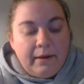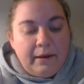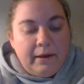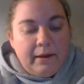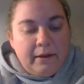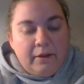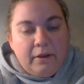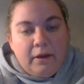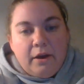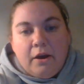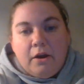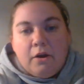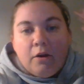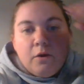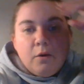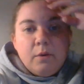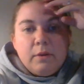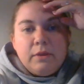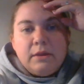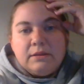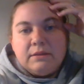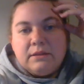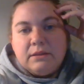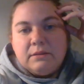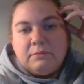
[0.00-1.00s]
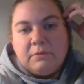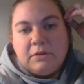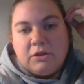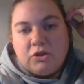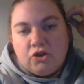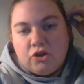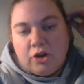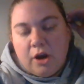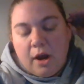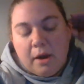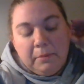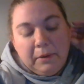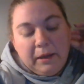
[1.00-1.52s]
Hello, this is Miss
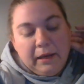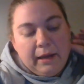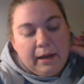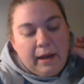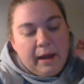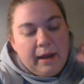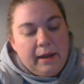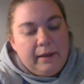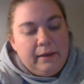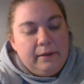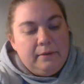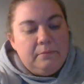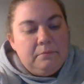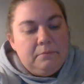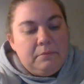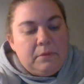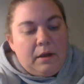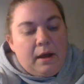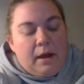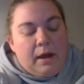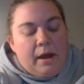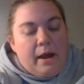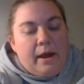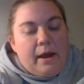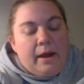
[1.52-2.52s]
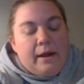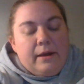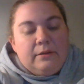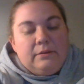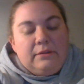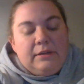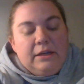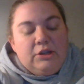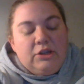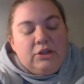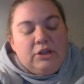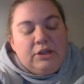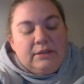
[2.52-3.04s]
Straube. I am
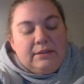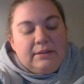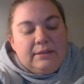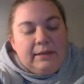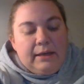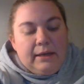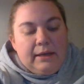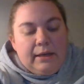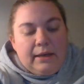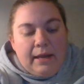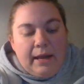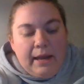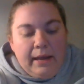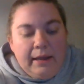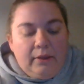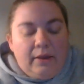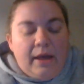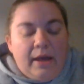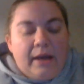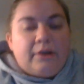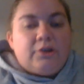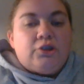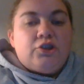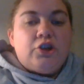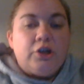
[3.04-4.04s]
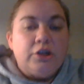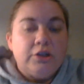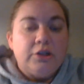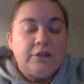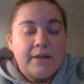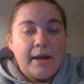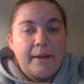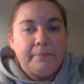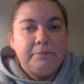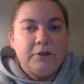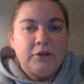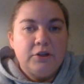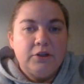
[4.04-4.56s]
teaching CNA lecture
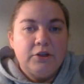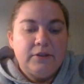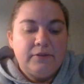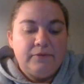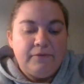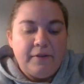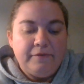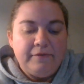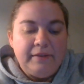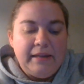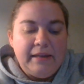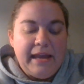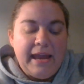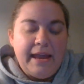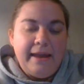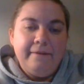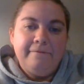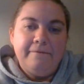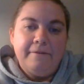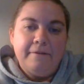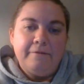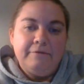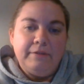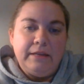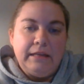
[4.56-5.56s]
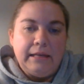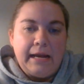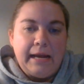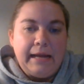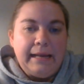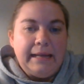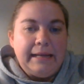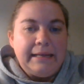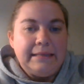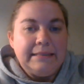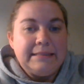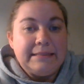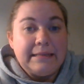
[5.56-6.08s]
chapters 58, 59,
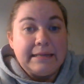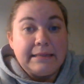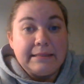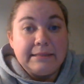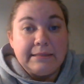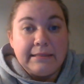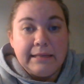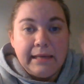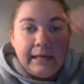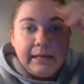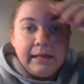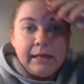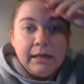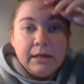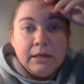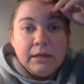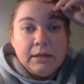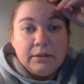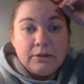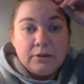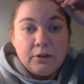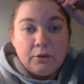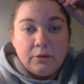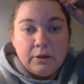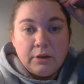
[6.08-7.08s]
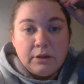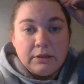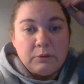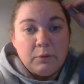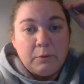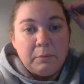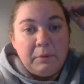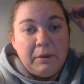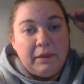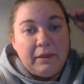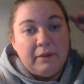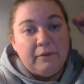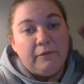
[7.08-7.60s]
and 60. So this will
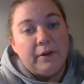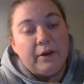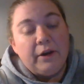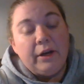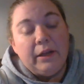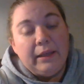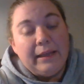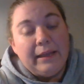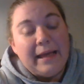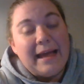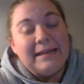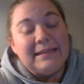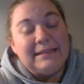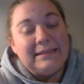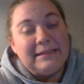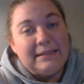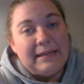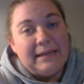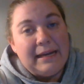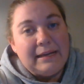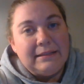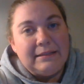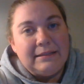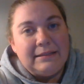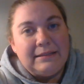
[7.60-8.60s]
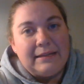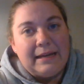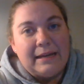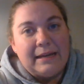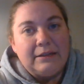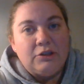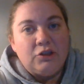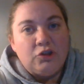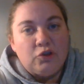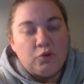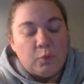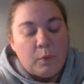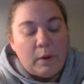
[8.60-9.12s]
be the very last test,
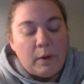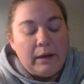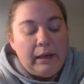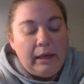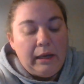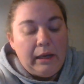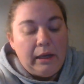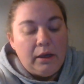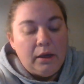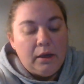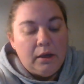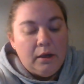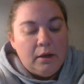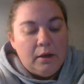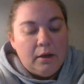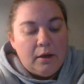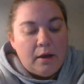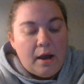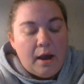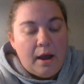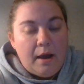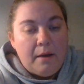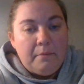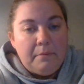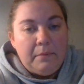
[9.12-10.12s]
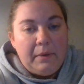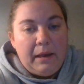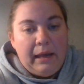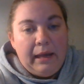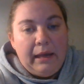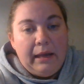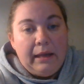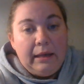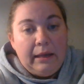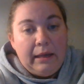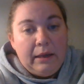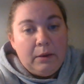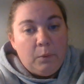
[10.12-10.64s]
test 20, and
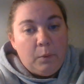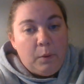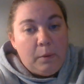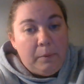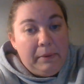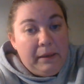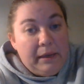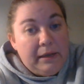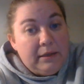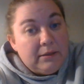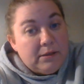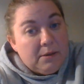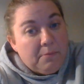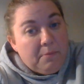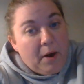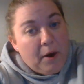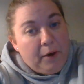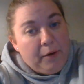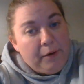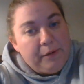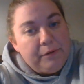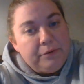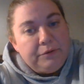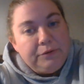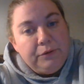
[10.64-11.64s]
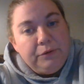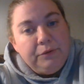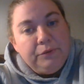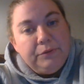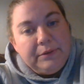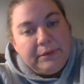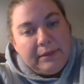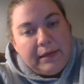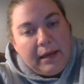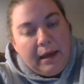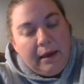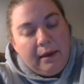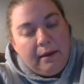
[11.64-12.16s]
it will be tomorrow,
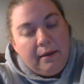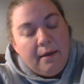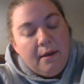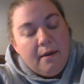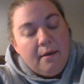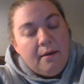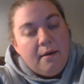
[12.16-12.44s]
Tuesday,